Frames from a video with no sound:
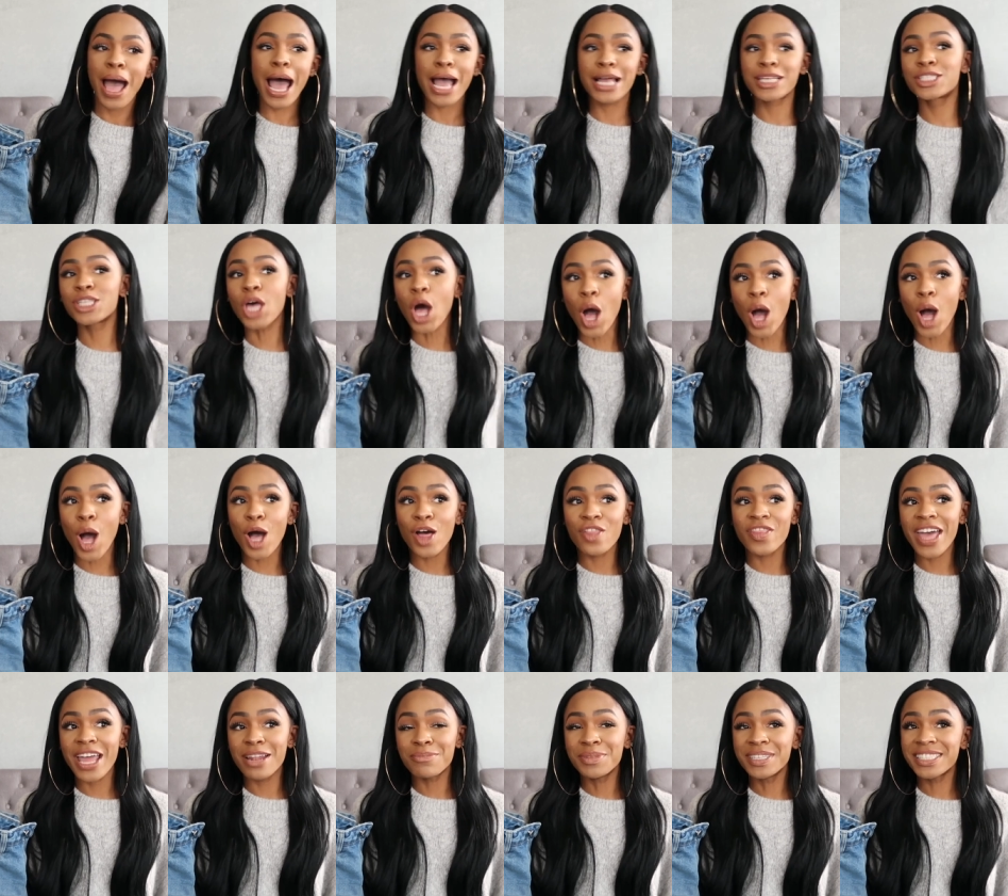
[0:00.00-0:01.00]
I saw
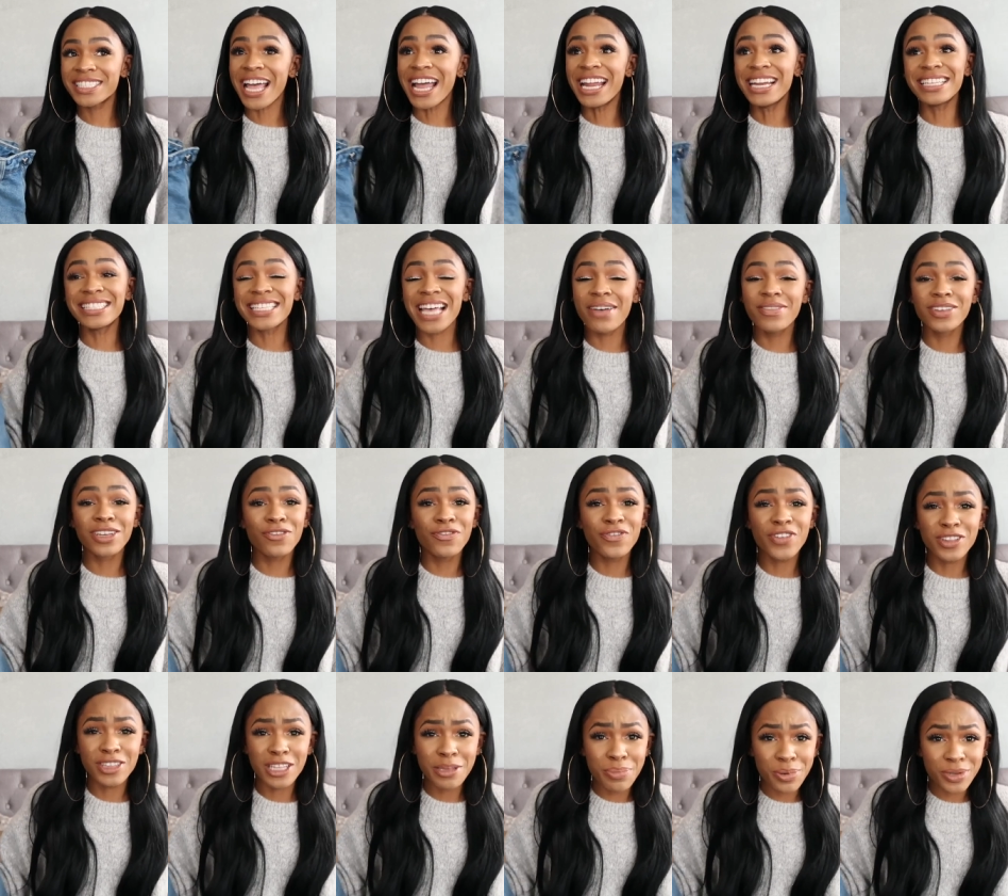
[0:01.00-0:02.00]
that Missguided is having a
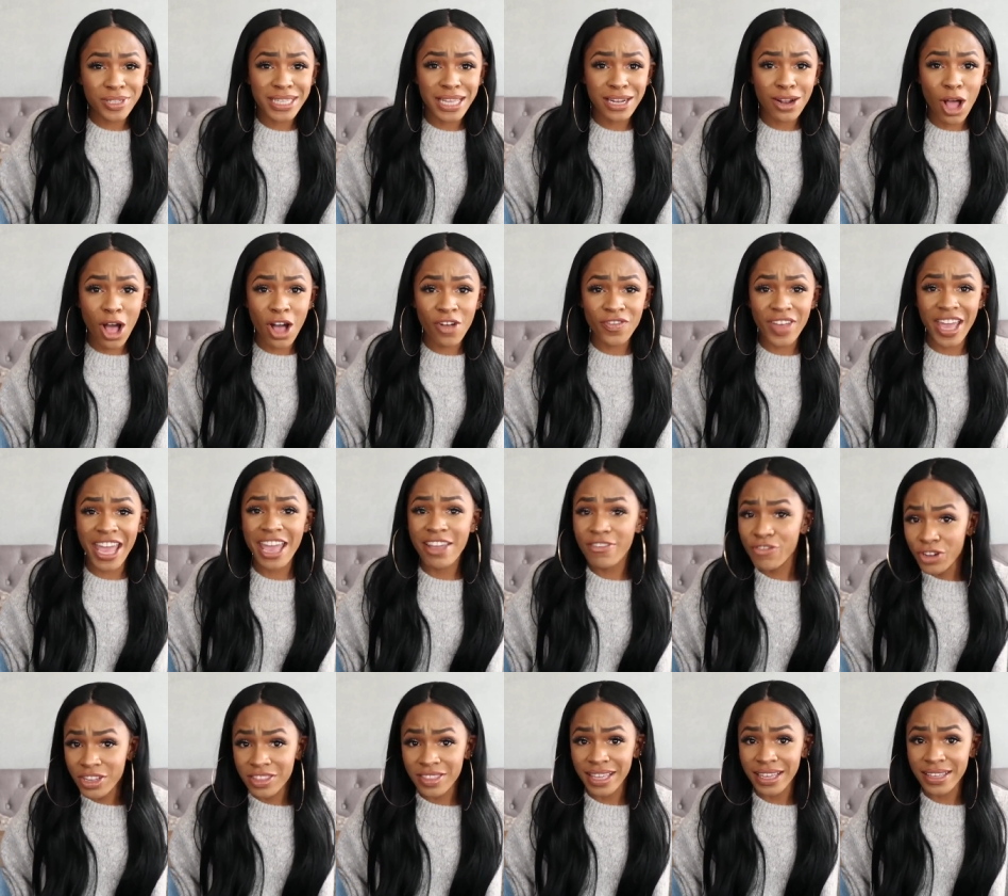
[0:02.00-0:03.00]
fifty percent off
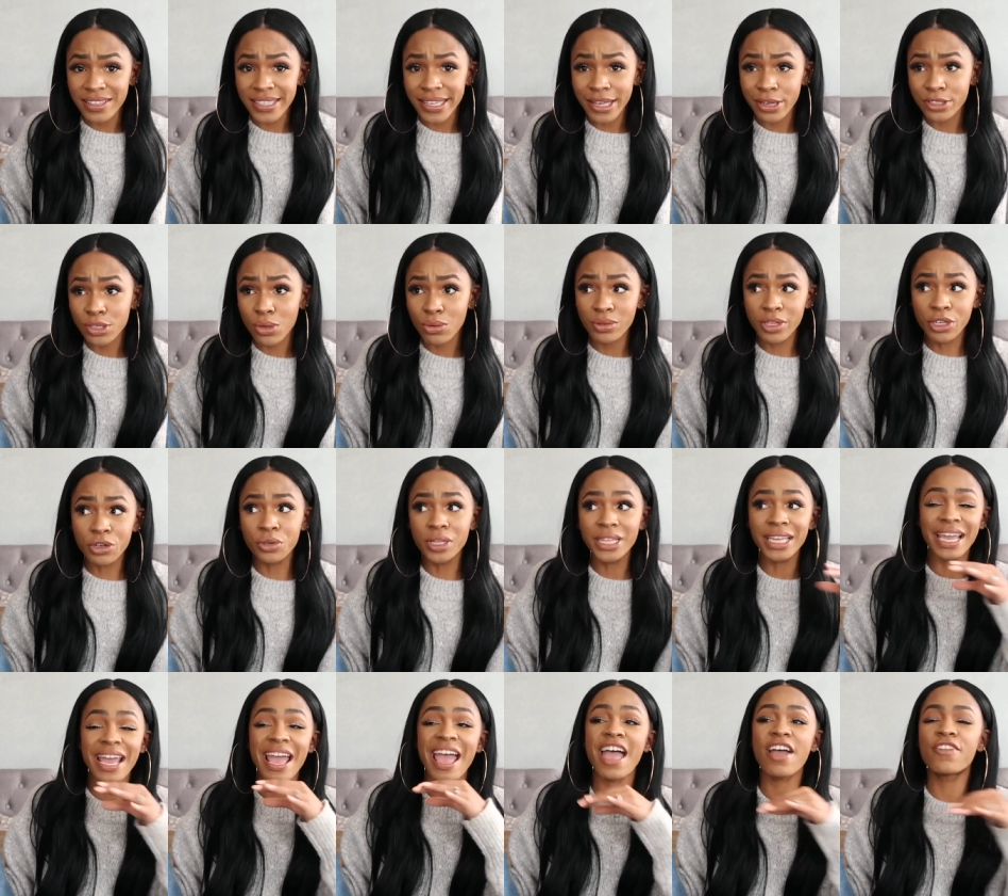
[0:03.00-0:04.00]
everything sale. So
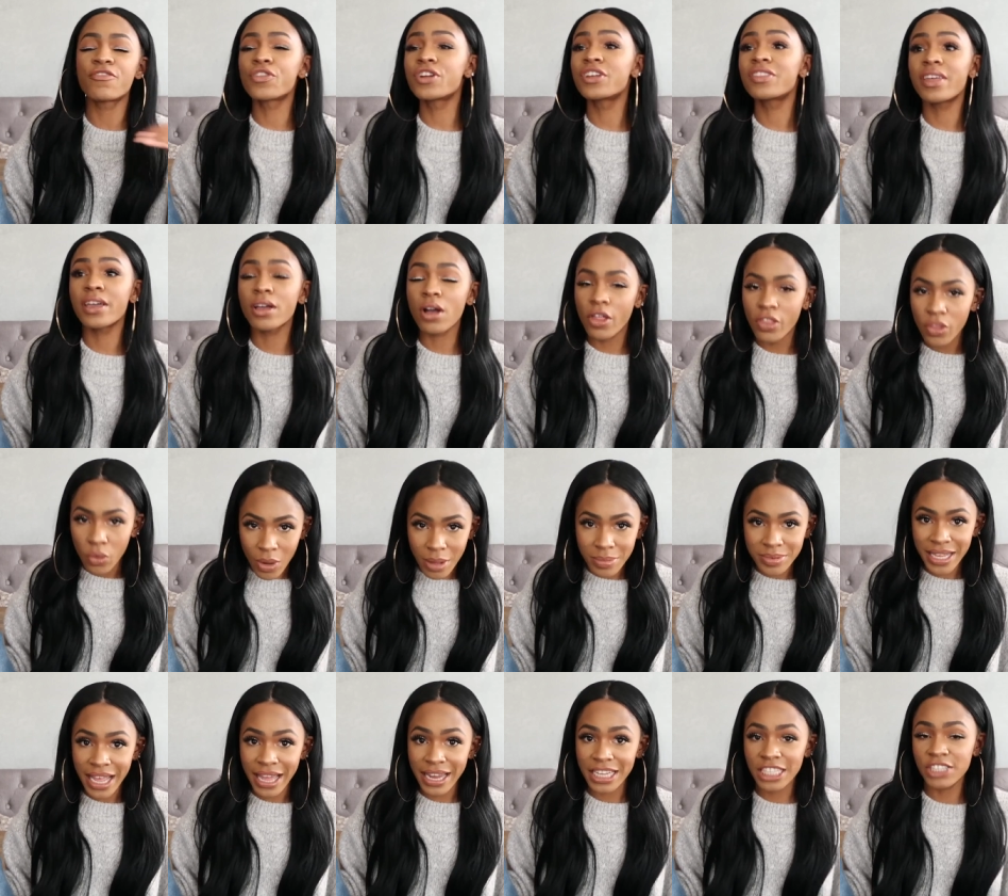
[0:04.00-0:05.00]
literally everything on the
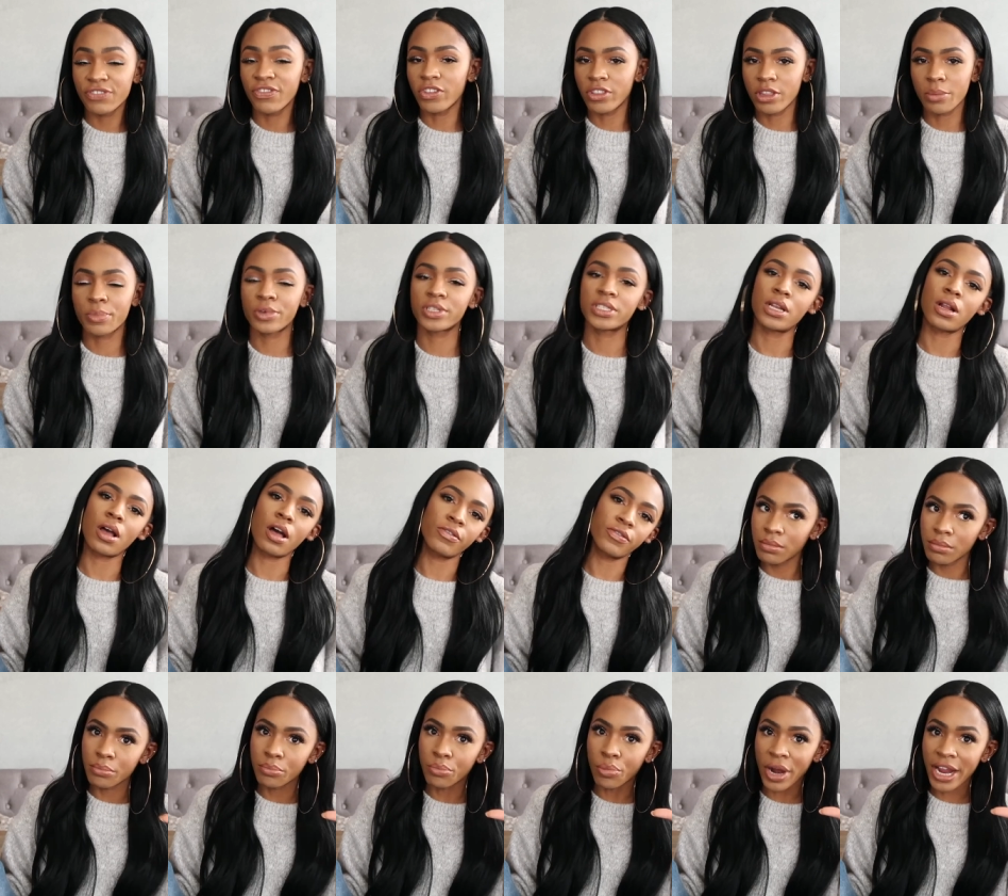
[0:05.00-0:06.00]
website is fifty percent off.
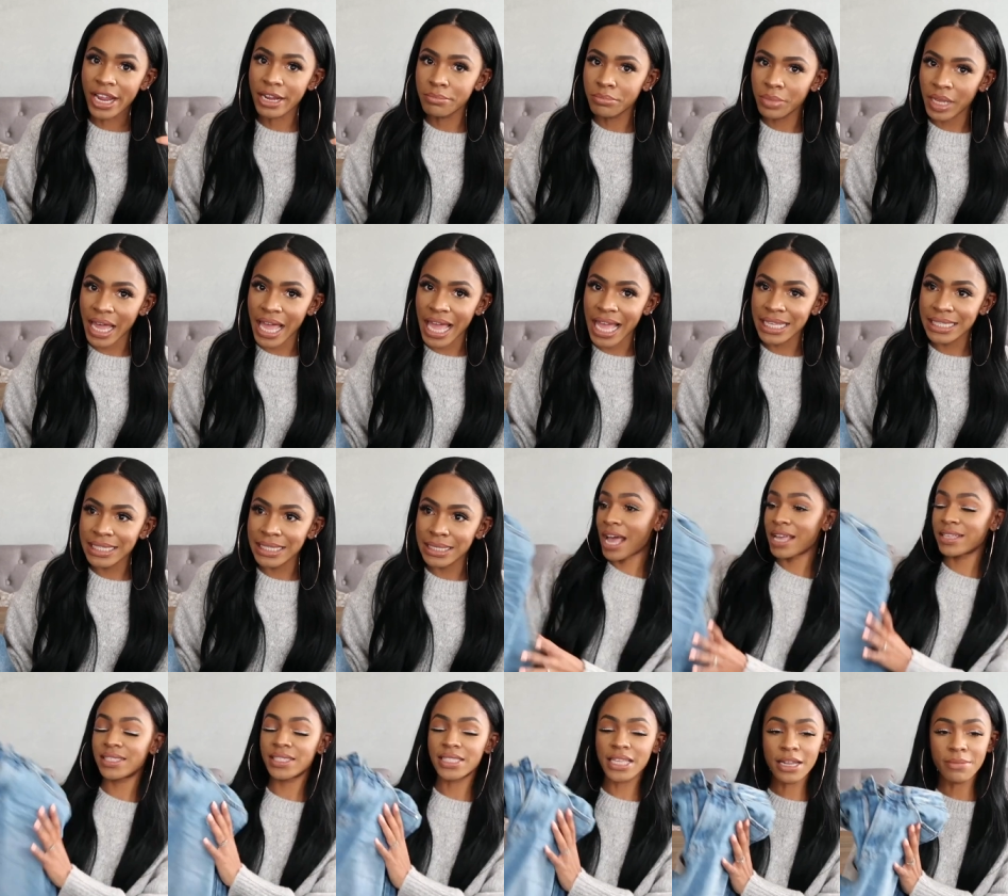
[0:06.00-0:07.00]
Brain blast,
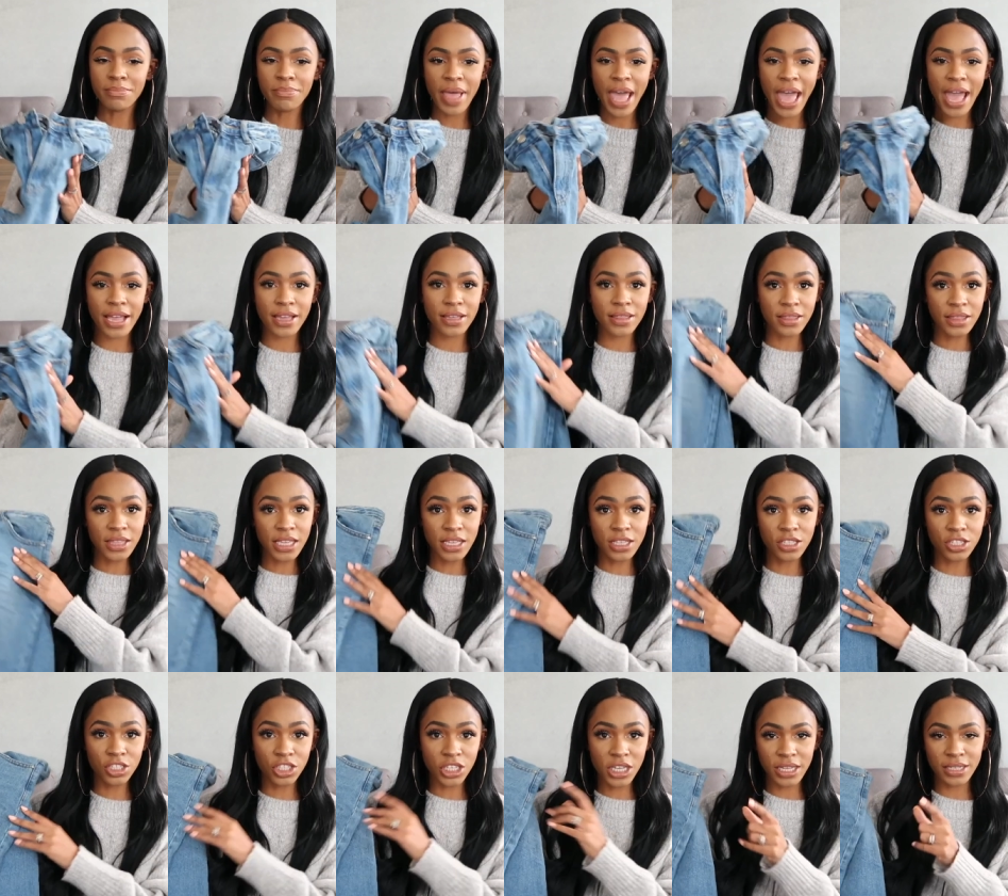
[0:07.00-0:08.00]
I sent back the
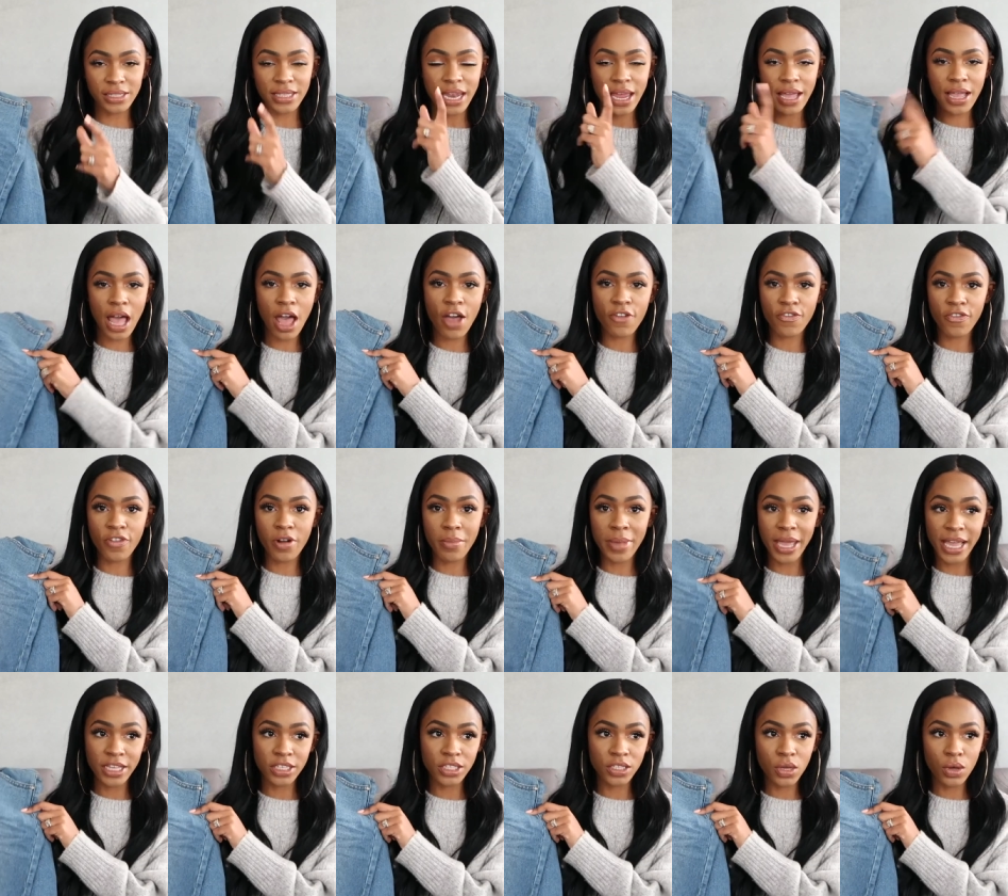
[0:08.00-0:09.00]
jeans that I got from
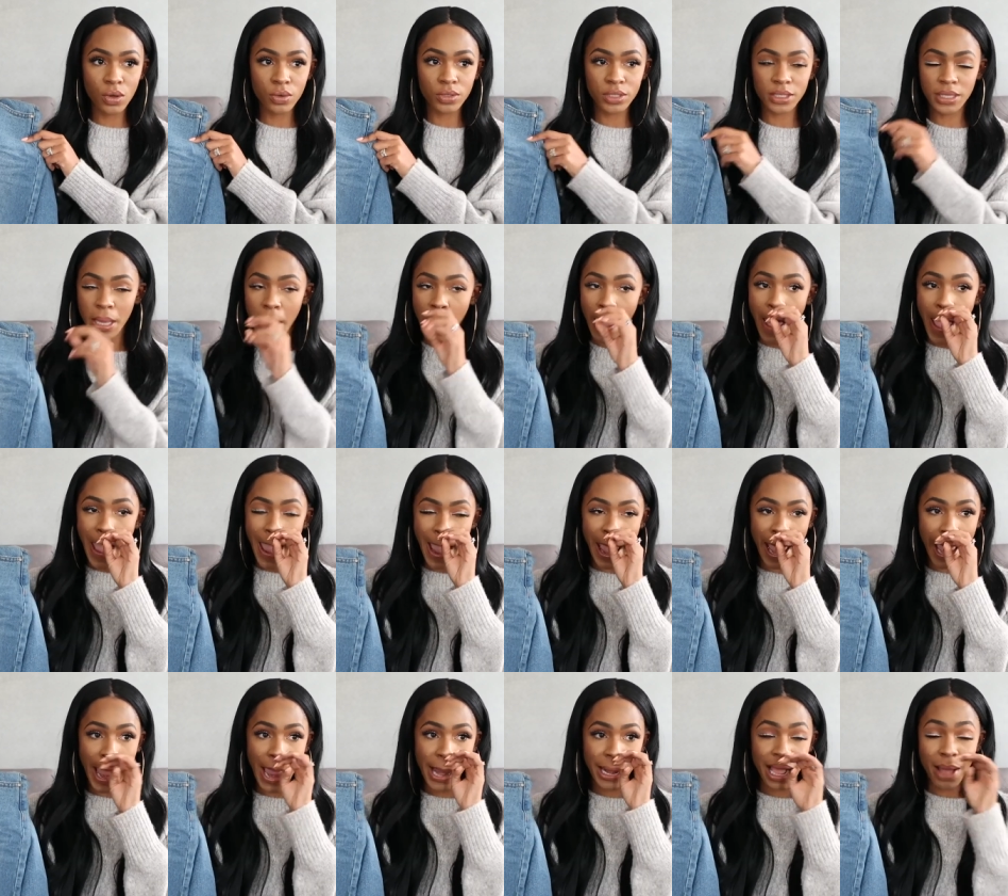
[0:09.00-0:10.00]
ASOS
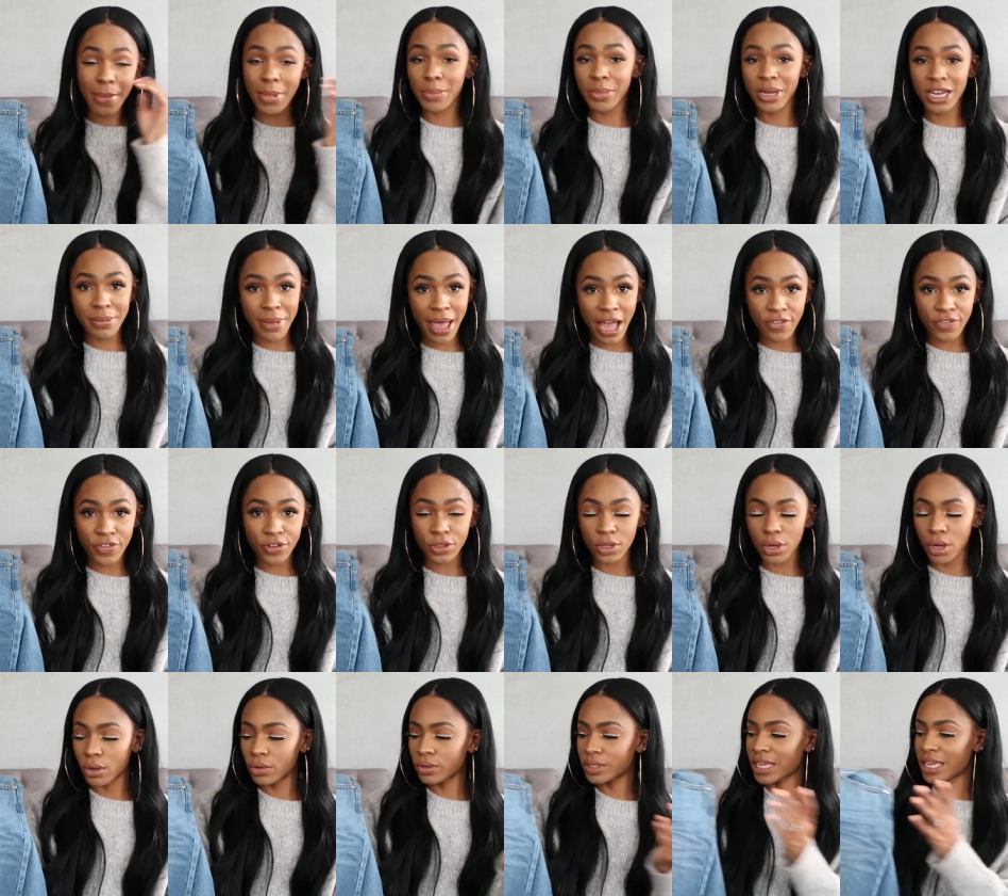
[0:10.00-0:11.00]
and got my money back for
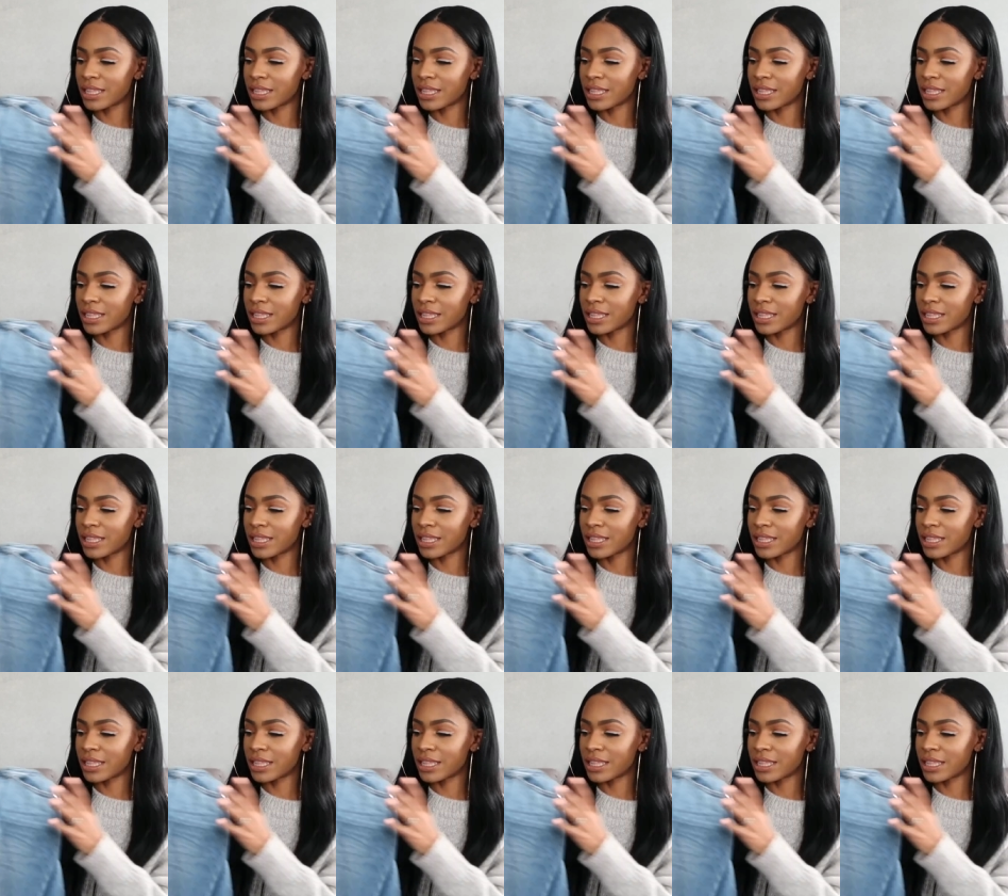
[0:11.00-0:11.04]
those.